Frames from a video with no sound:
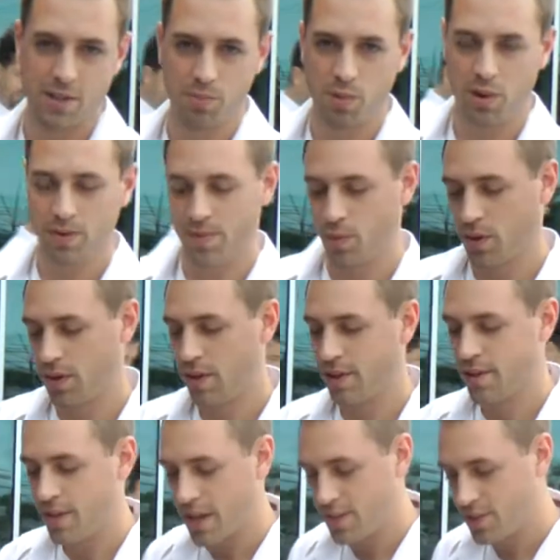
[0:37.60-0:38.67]
2.4
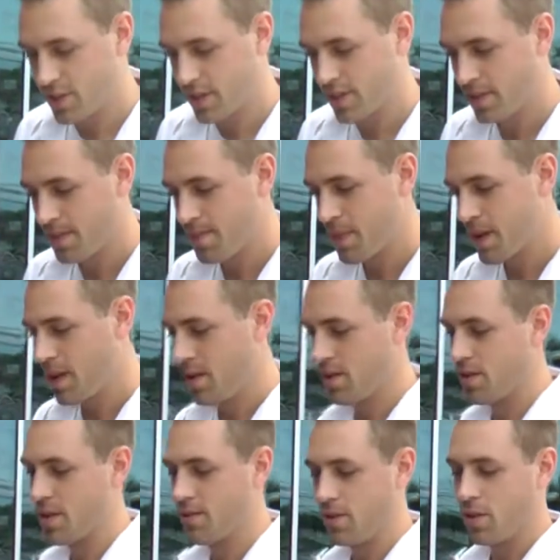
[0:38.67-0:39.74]
liter engine.
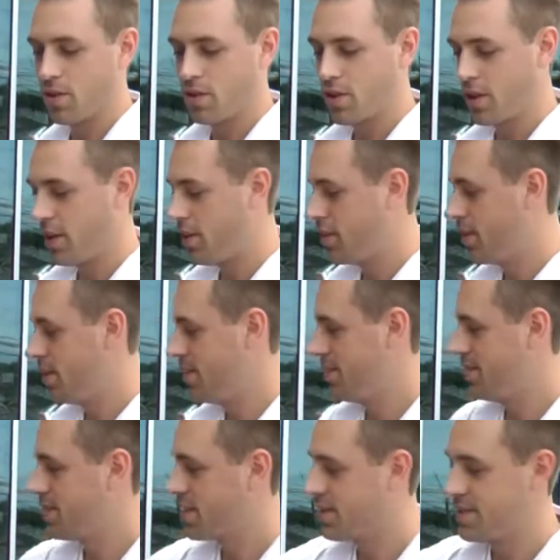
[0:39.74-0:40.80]
You have all clear
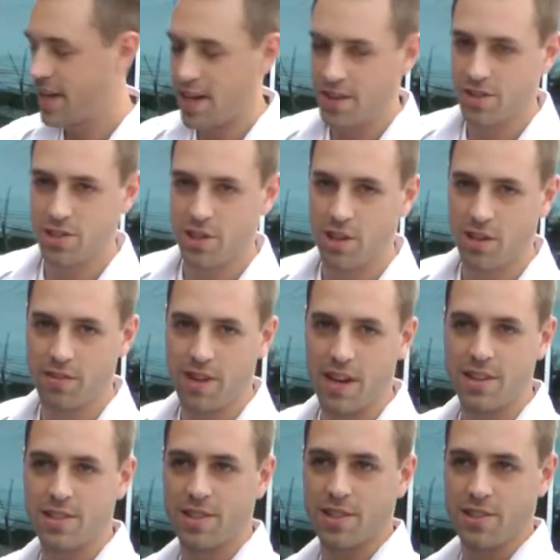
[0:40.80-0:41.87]
containers all
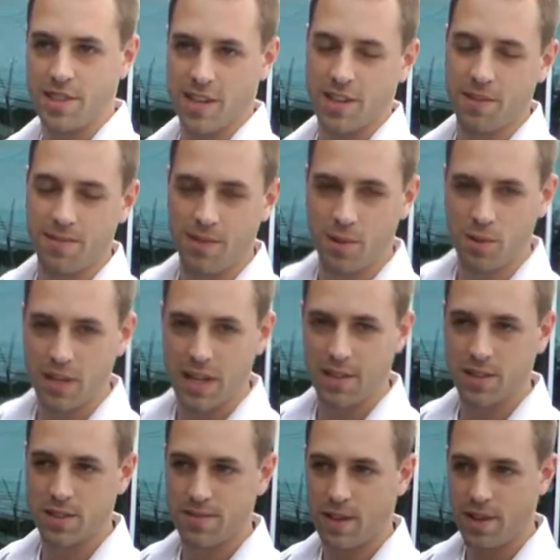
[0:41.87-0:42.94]
around, so you can check your fluid
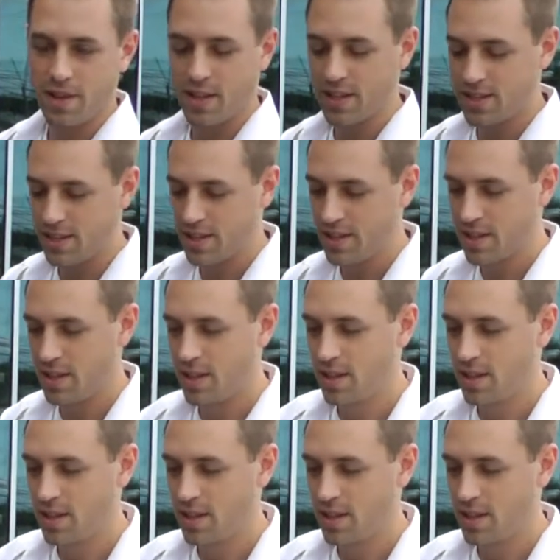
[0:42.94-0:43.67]
levels very easy.